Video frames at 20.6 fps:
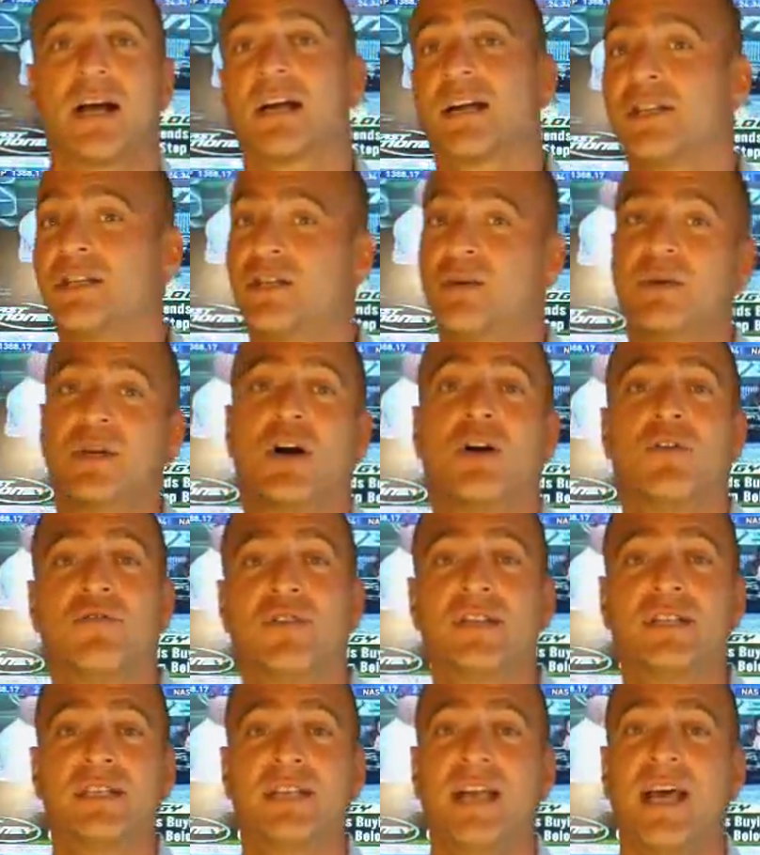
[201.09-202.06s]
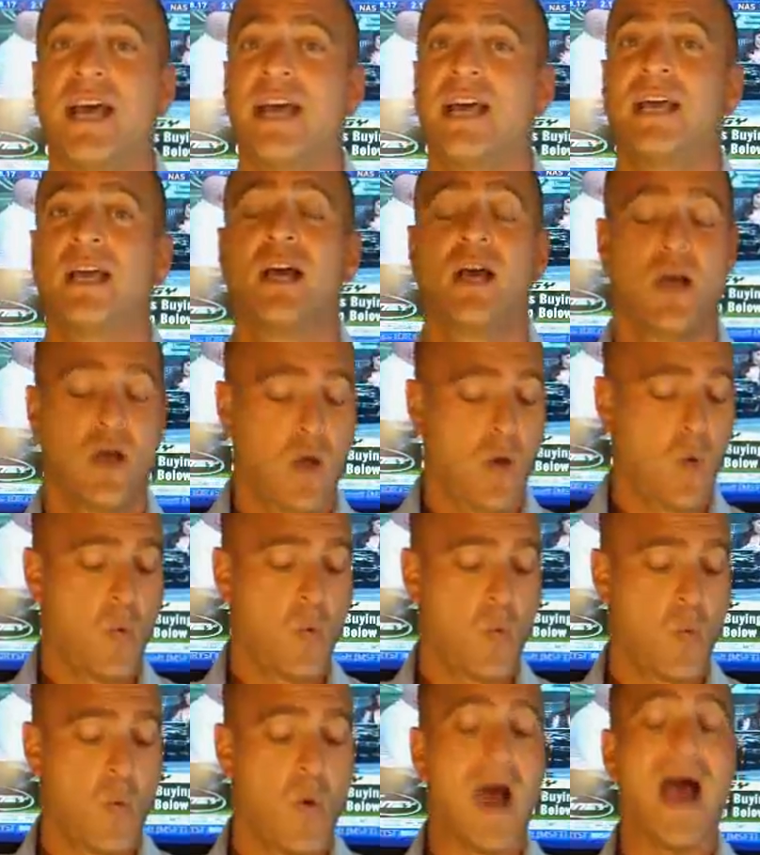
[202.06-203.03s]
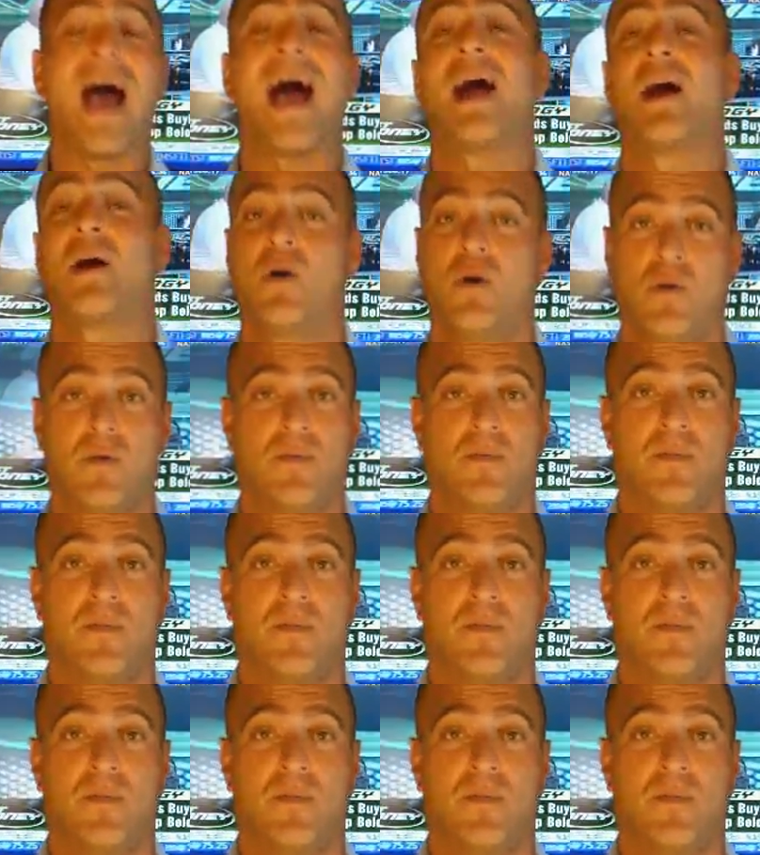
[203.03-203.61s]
I'm going to do it hopefully today. Wow.